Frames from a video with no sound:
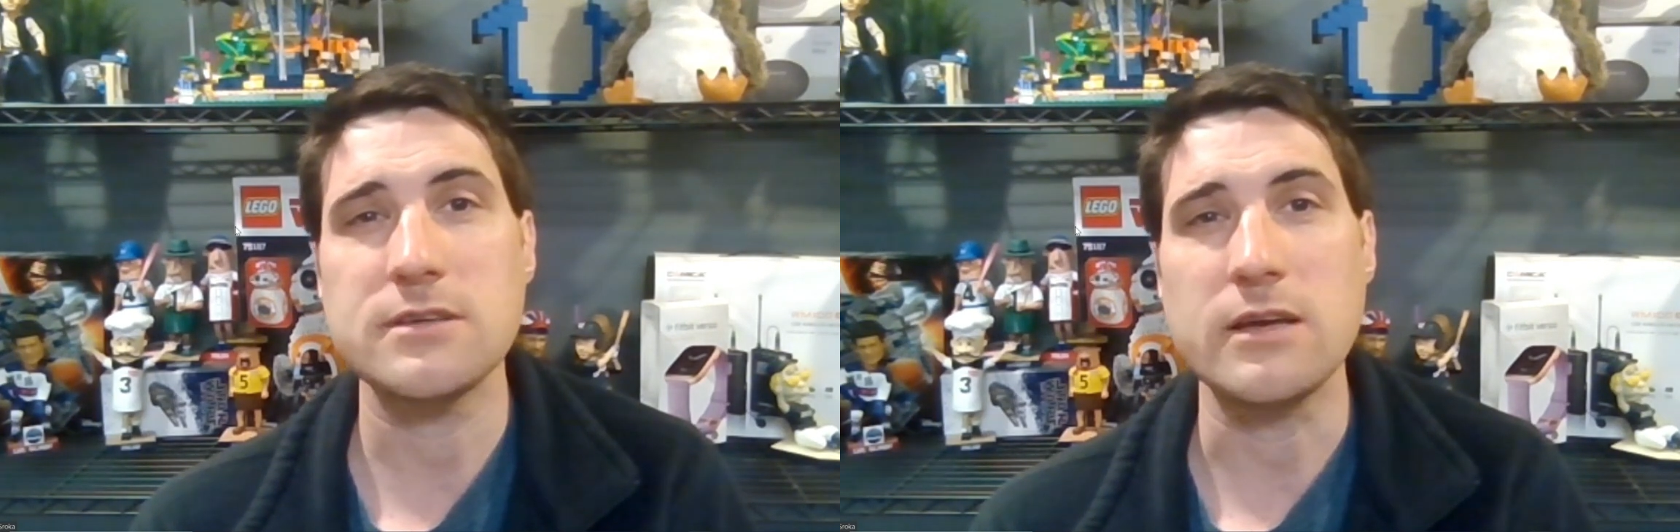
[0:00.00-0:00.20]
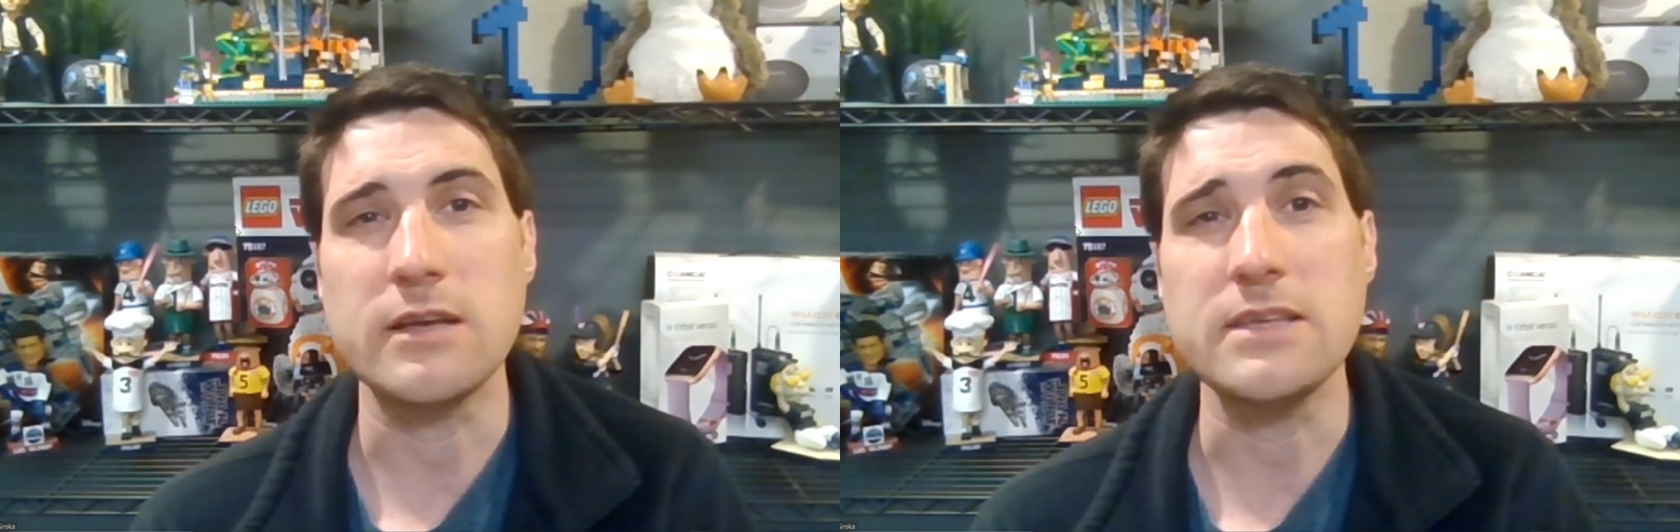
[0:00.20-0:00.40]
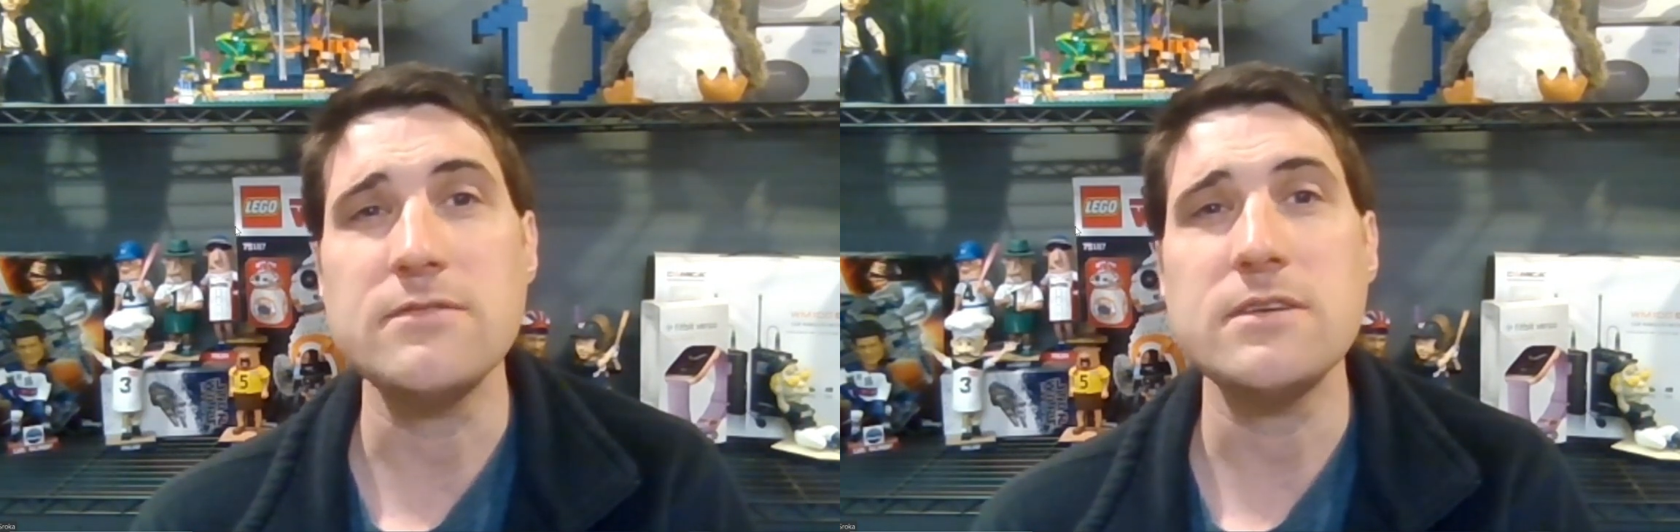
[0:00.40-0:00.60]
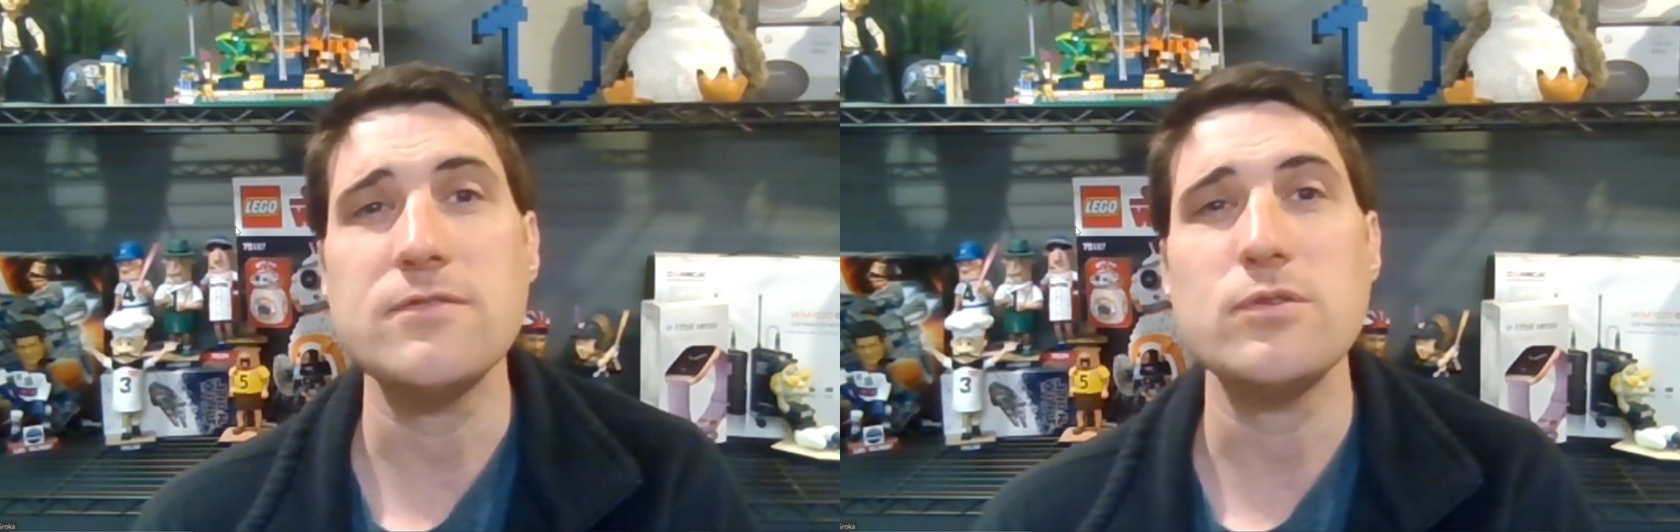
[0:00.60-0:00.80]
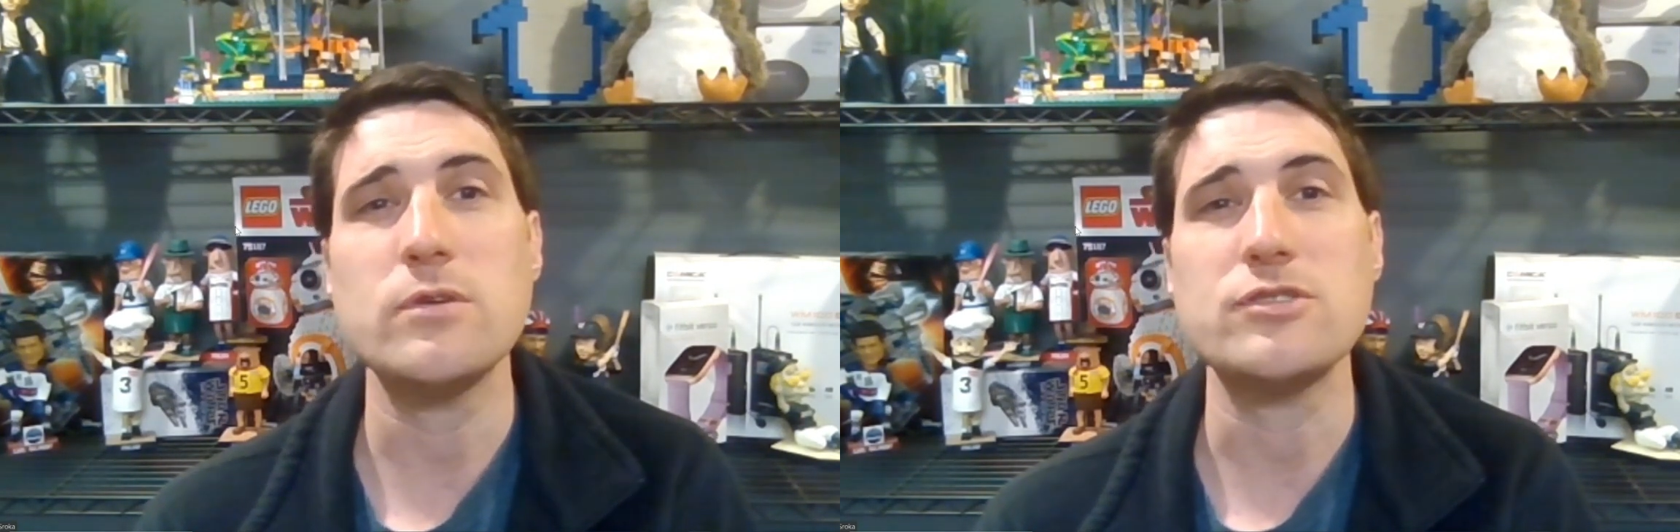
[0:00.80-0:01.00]
uh, even
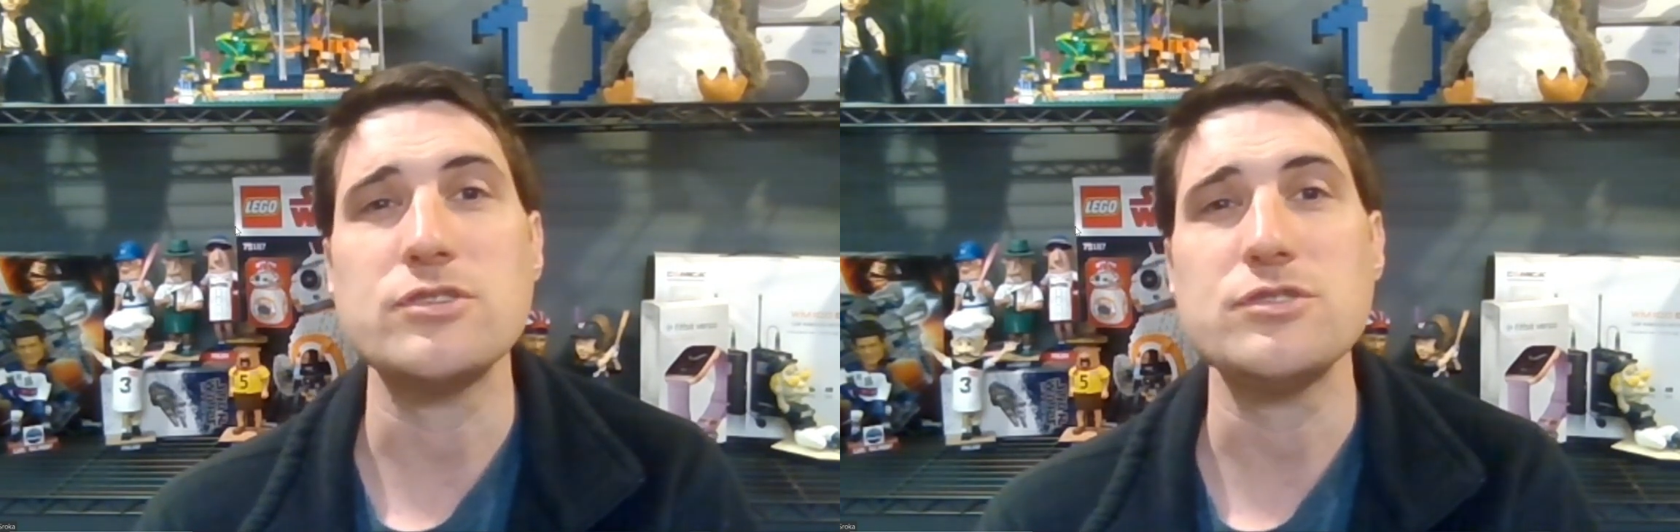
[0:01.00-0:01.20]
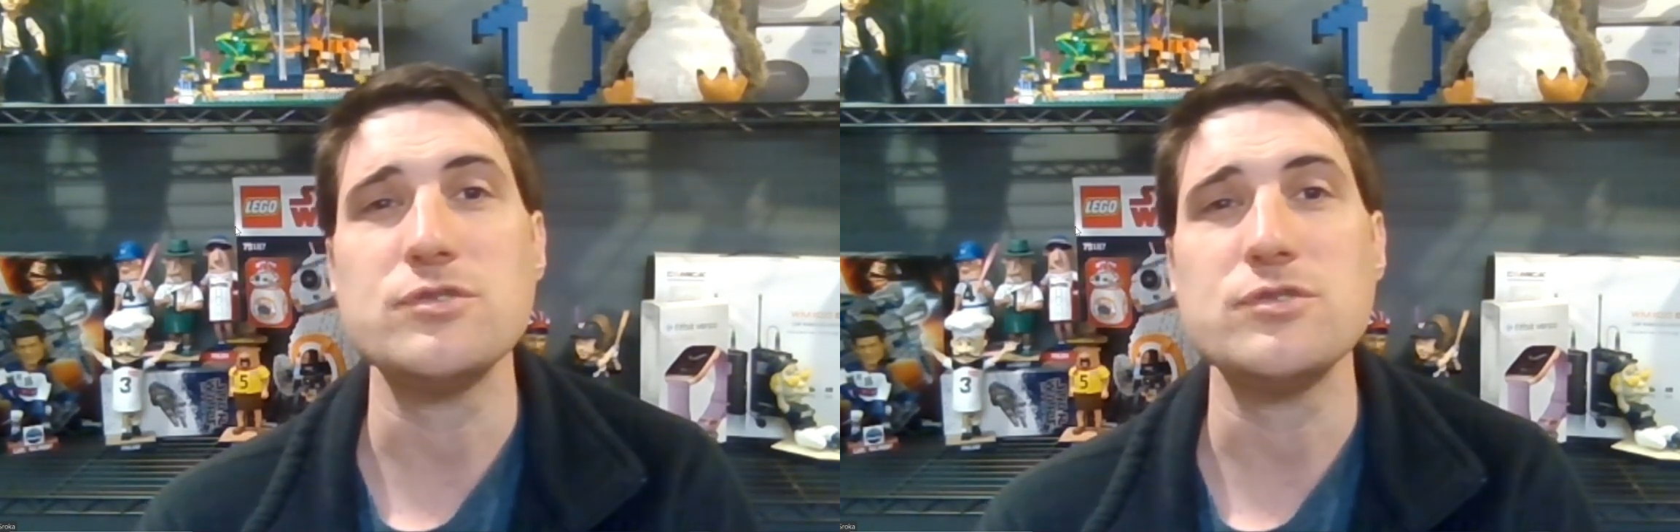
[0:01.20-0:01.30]
if you are just